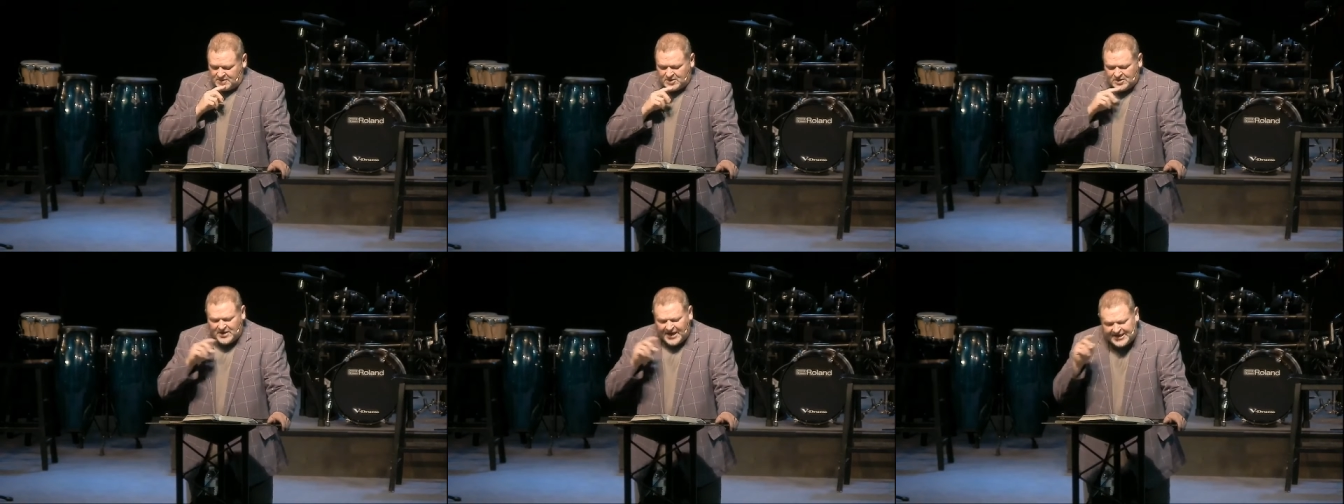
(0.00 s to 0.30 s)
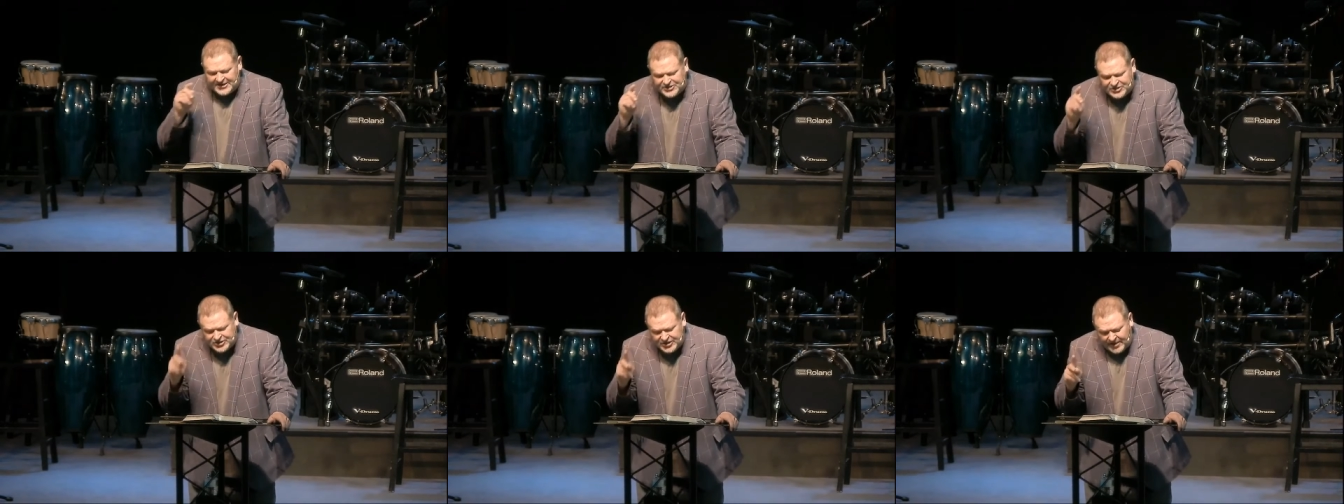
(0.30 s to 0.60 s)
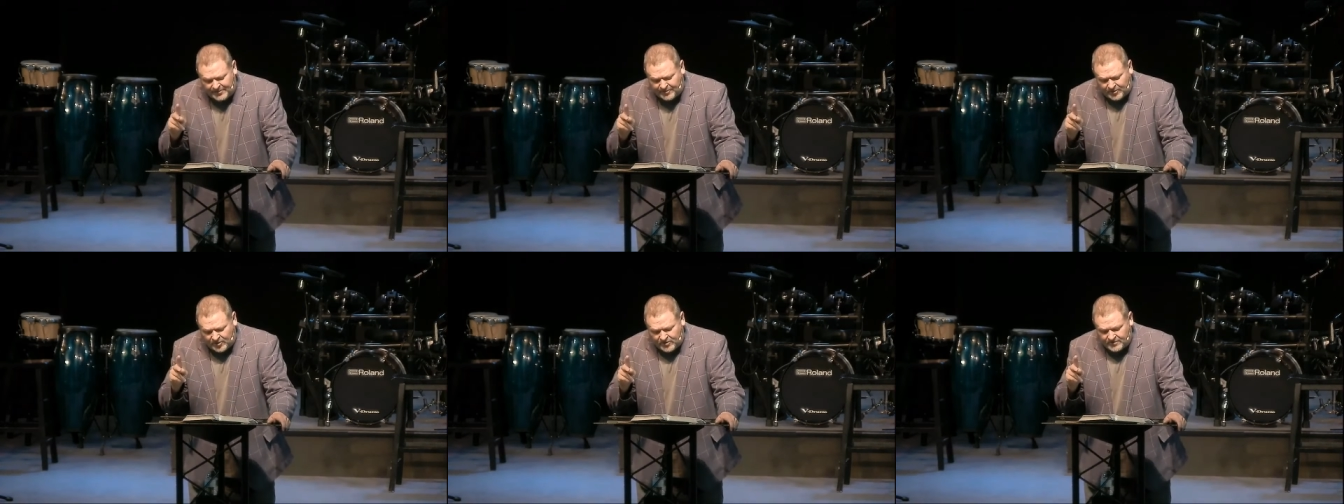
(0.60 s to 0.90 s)
A
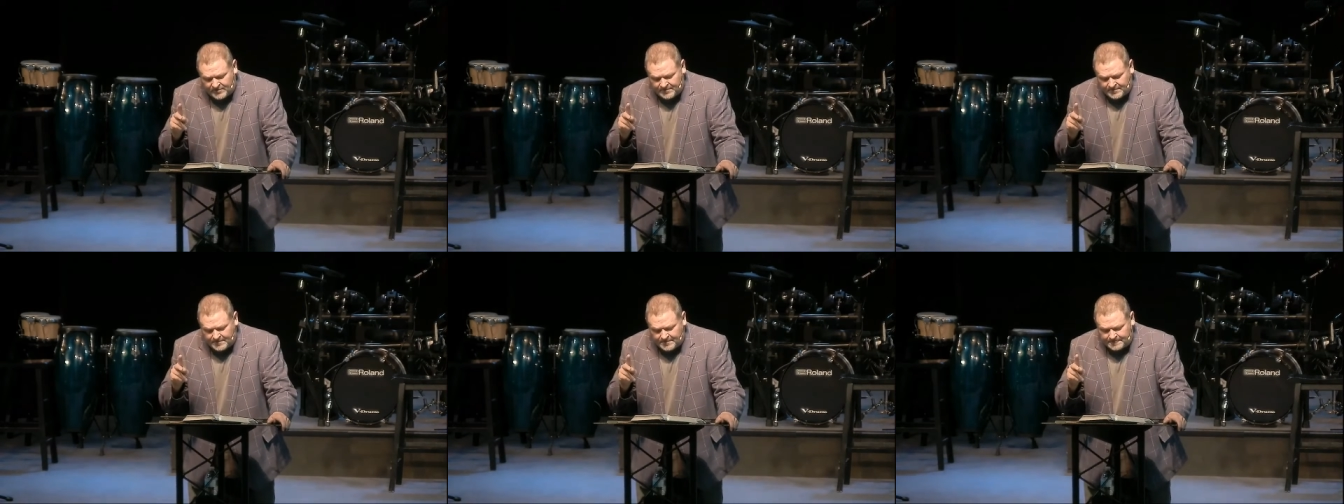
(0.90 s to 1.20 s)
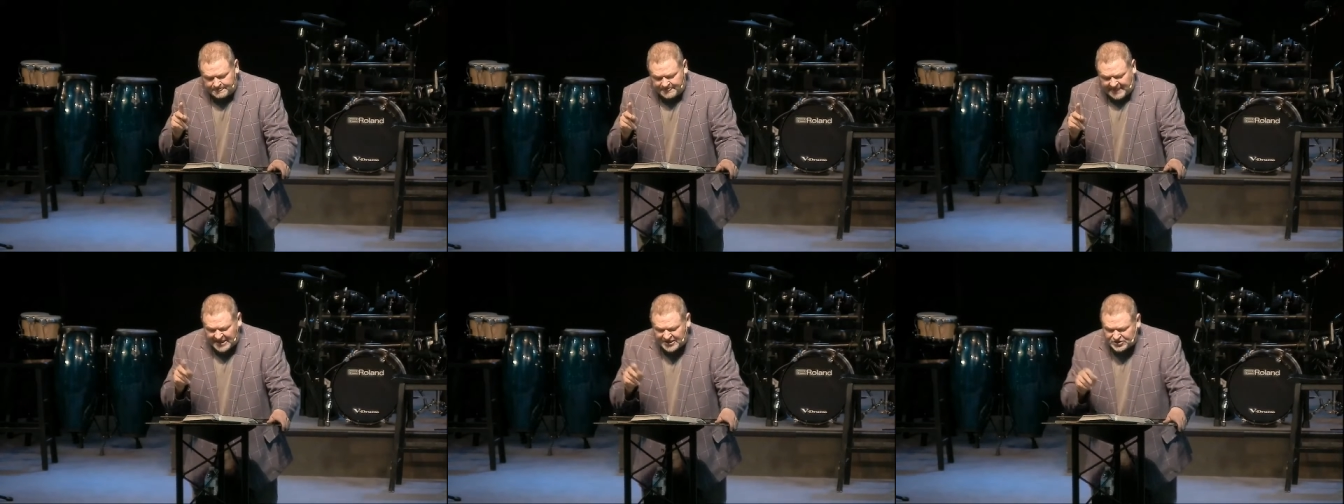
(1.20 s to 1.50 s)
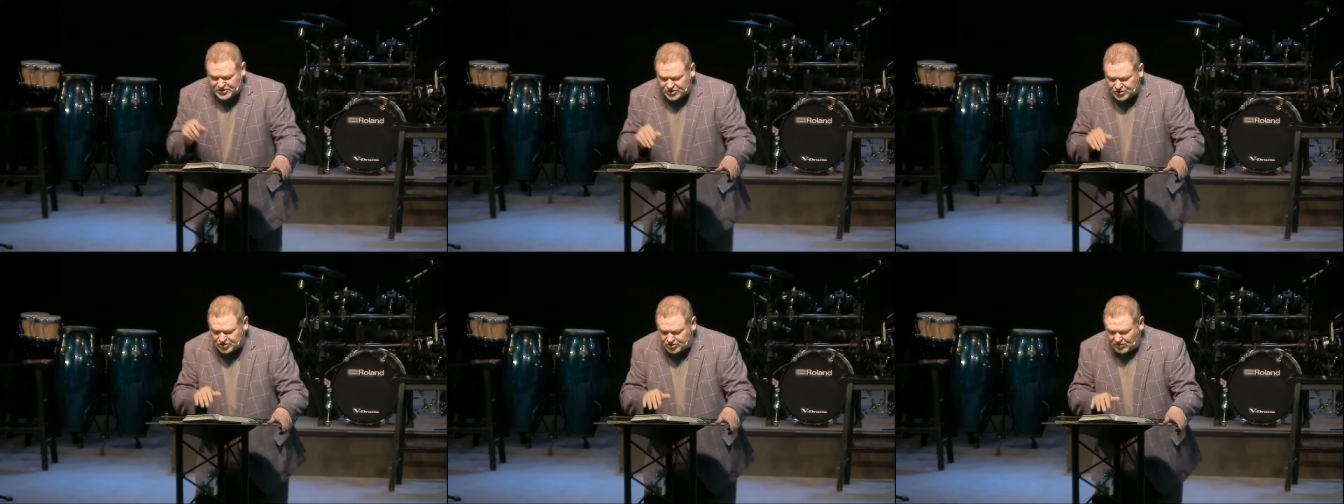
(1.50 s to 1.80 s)
shepherd is
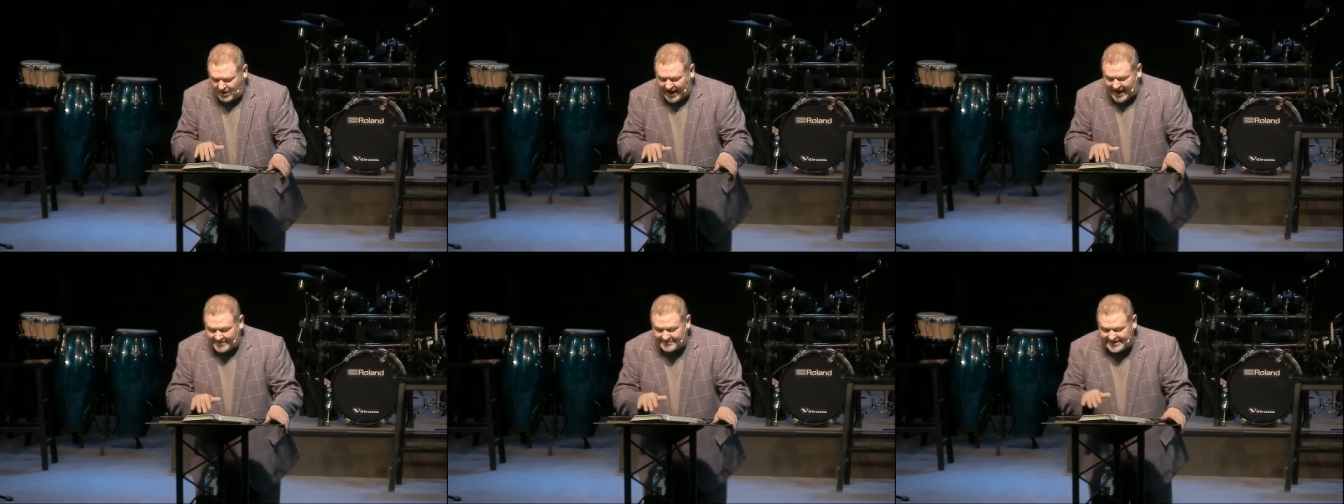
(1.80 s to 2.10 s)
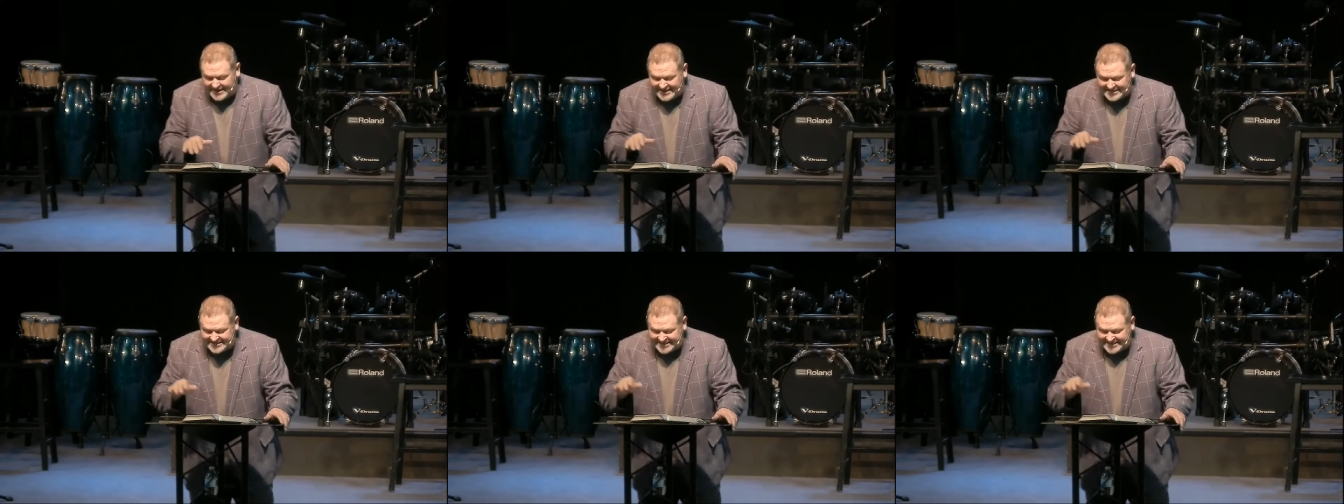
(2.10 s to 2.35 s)
described as